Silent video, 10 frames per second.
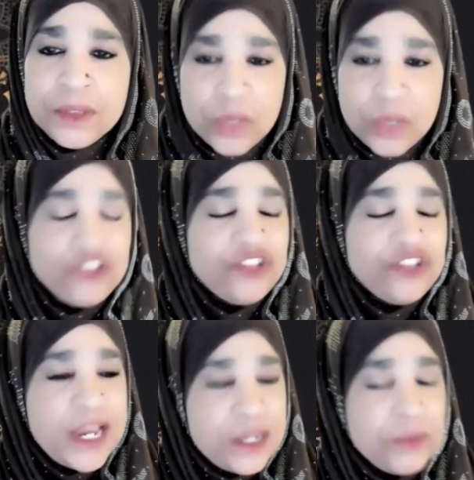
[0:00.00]
what
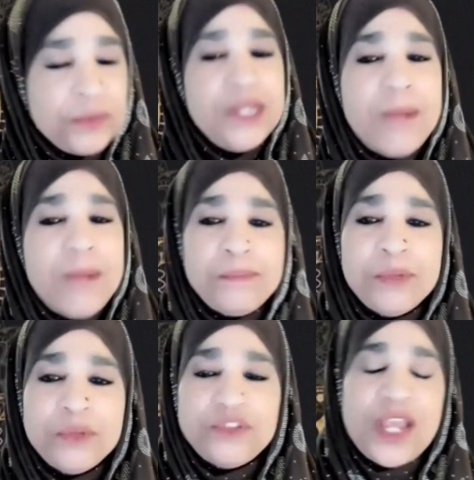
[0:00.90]
Sheikh Kareem
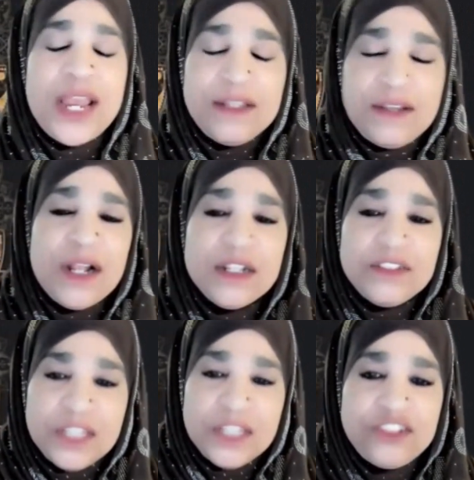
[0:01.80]
Abu Zayd does
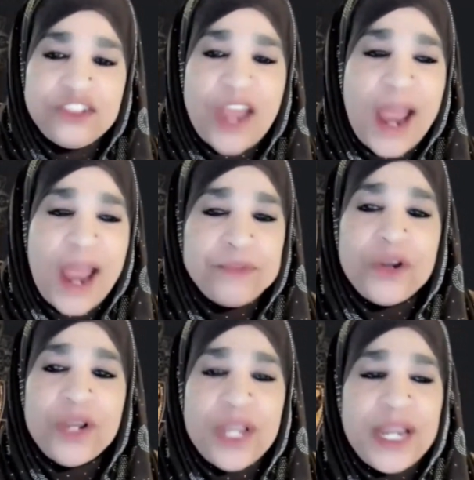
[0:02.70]
in this
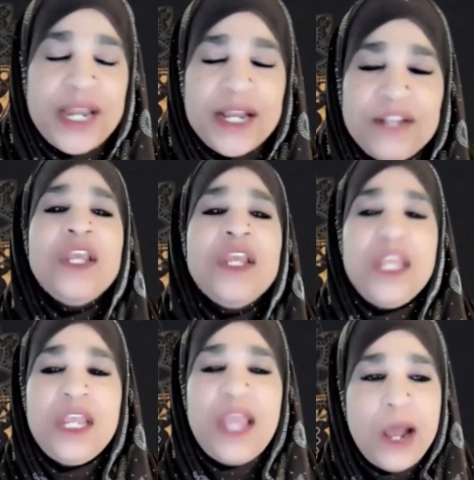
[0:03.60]
chapter is
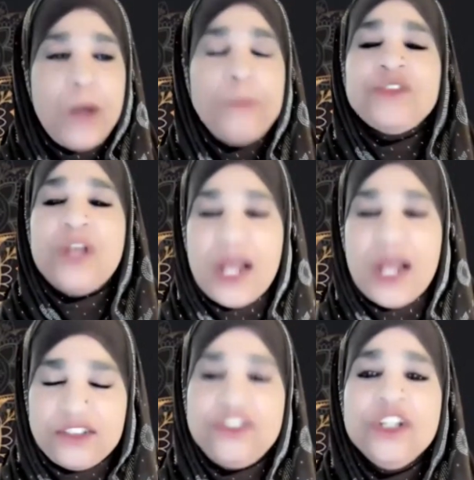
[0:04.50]
he helps
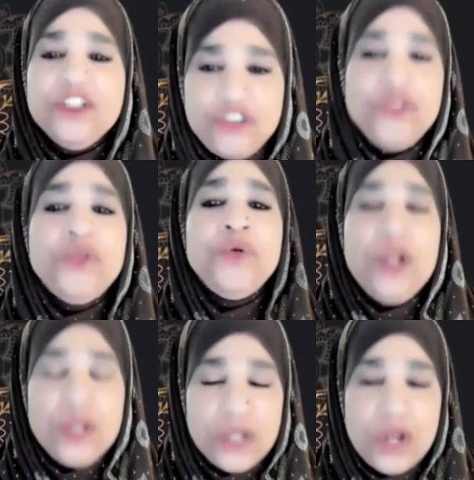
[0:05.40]
us to
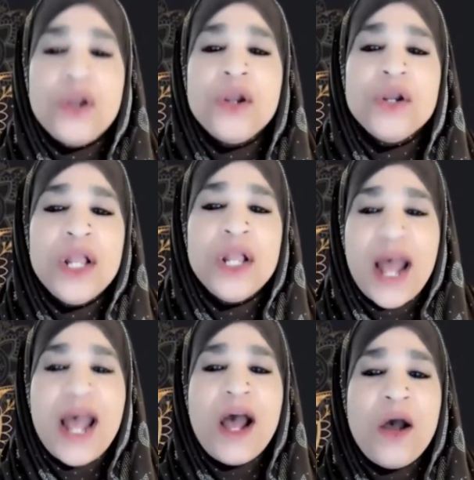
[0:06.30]
learn
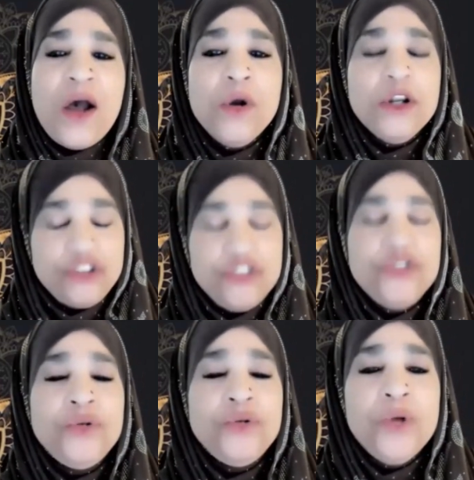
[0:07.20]
how
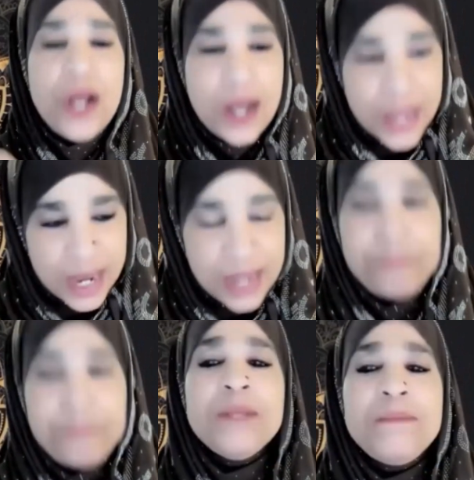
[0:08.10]
to
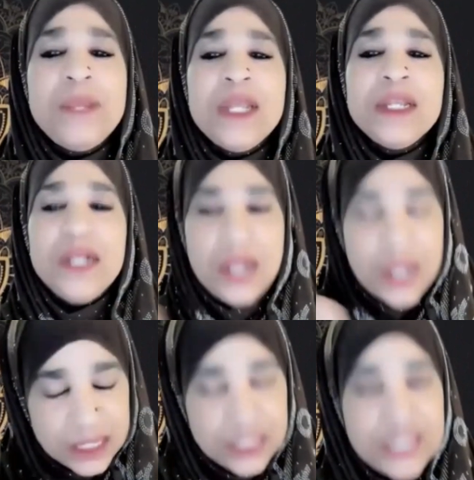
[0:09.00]
implement
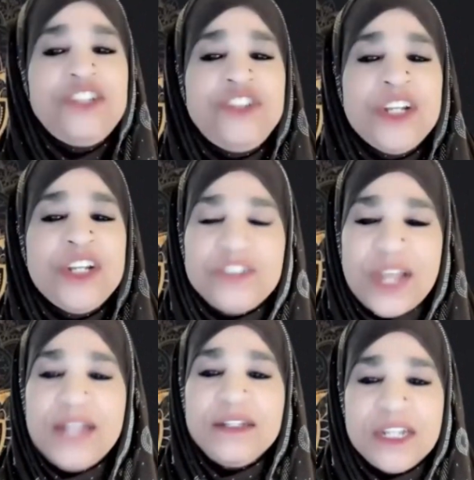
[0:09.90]
allegiance
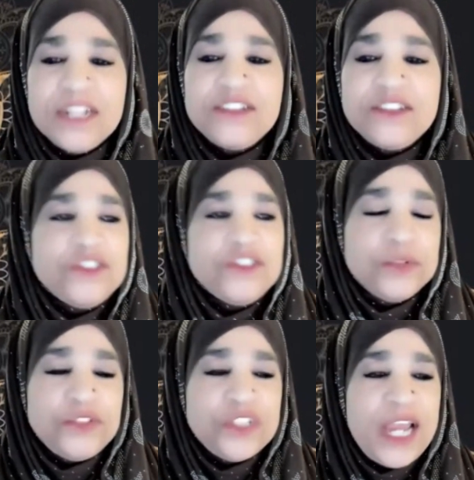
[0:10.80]
and
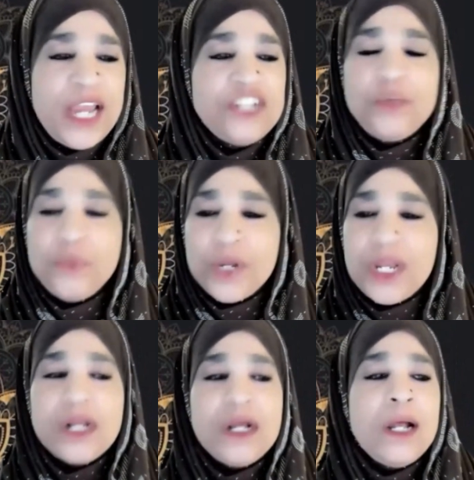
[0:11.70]
disassociation when
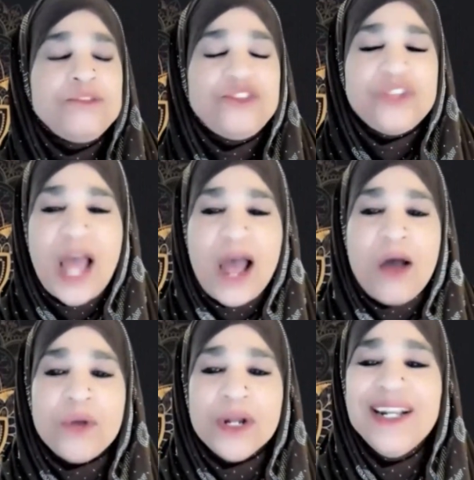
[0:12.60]
it comes to
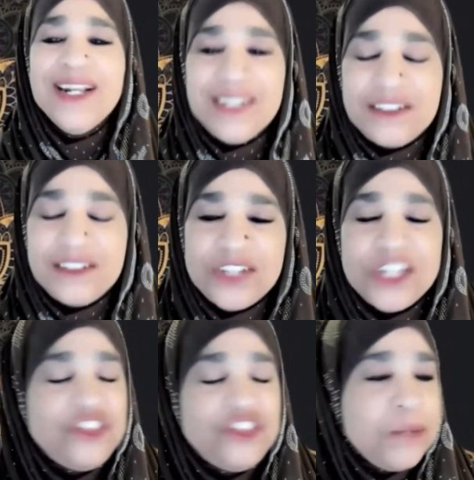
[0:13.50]
our
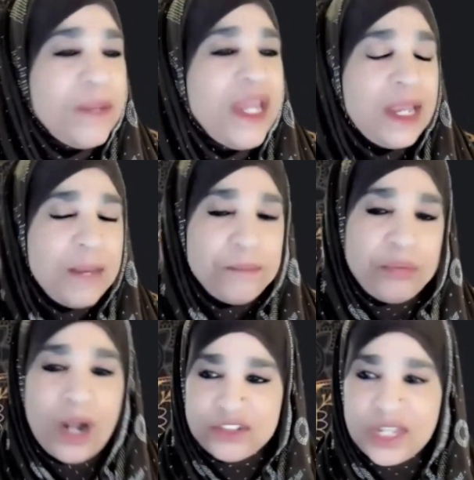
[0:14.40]
decision-making
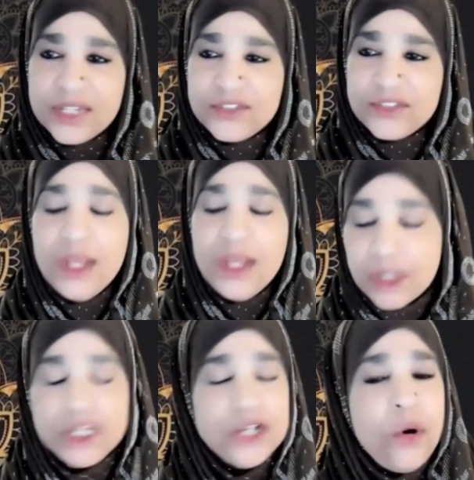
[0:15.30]
process.
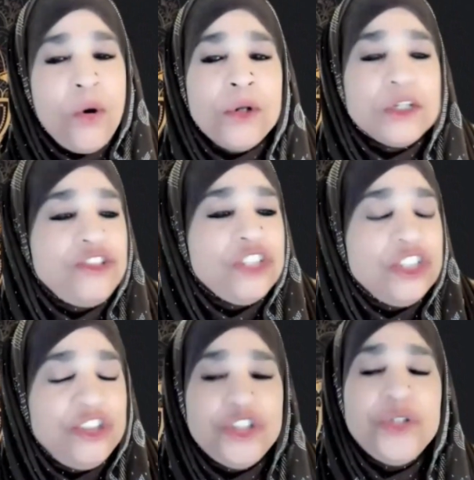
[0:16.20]
But in order
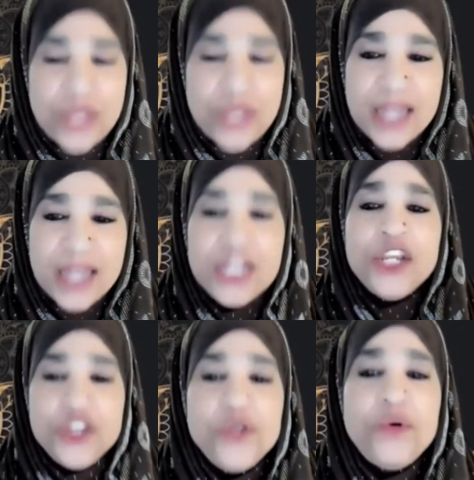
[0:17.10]
to do that,
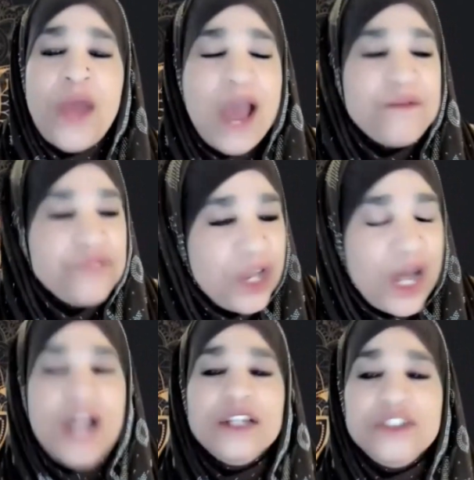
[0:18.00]
you have to
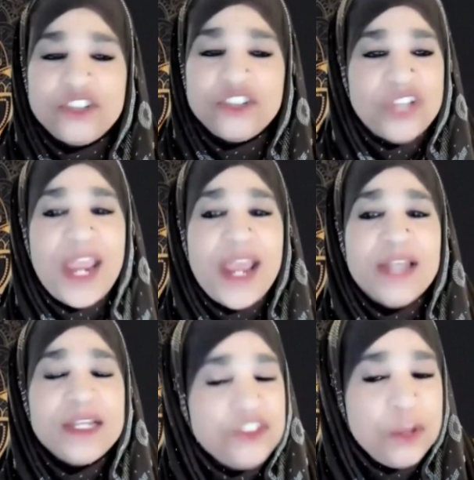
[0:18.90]

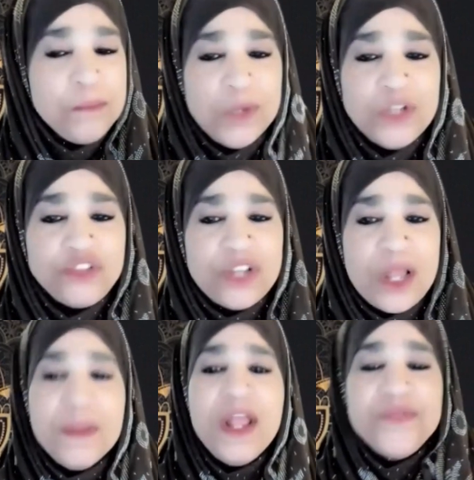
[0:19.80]
understand as a
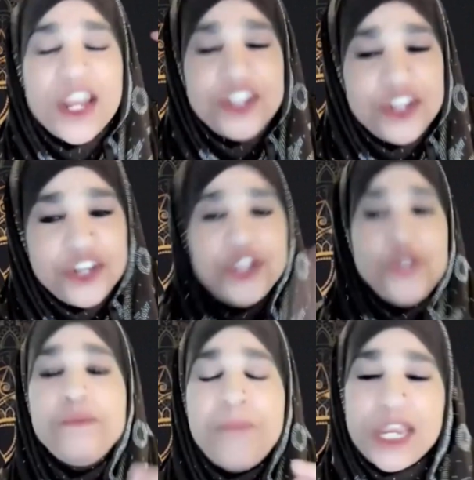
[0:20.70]
Muslim that
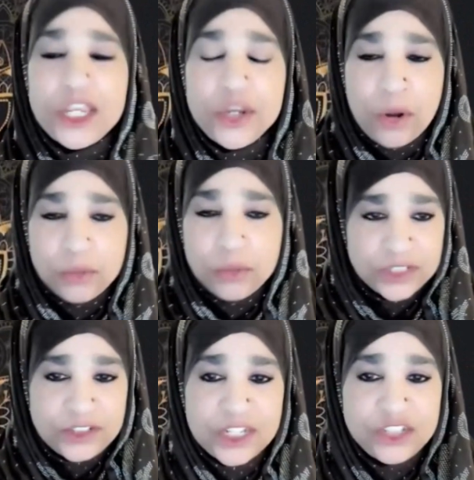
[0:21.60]
you make your own
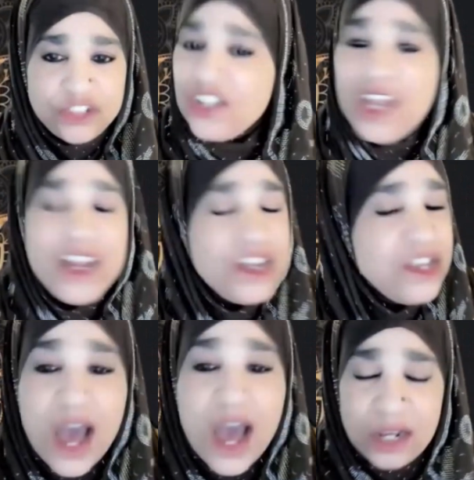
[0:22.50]
decisions,
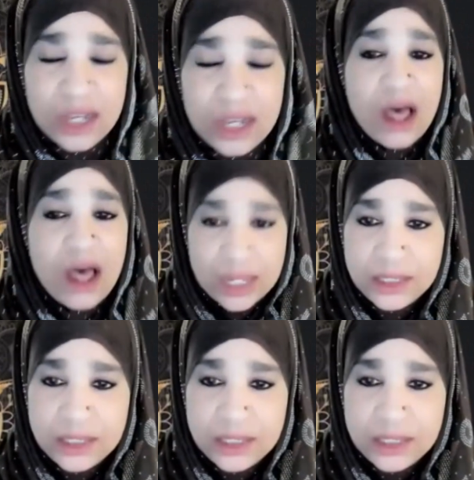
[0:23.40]
not Allah.